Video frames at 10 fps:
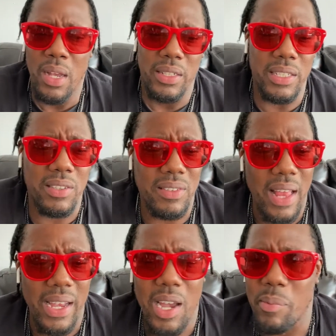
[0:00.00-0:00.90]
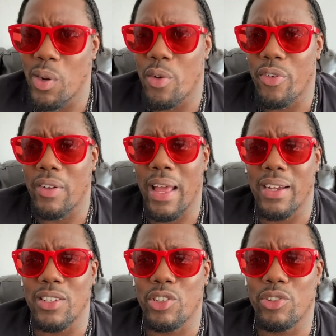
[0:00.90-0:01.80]
this is coming off of
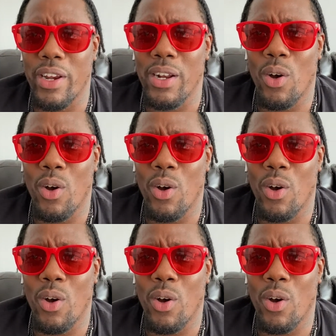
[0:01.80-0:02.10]
a straight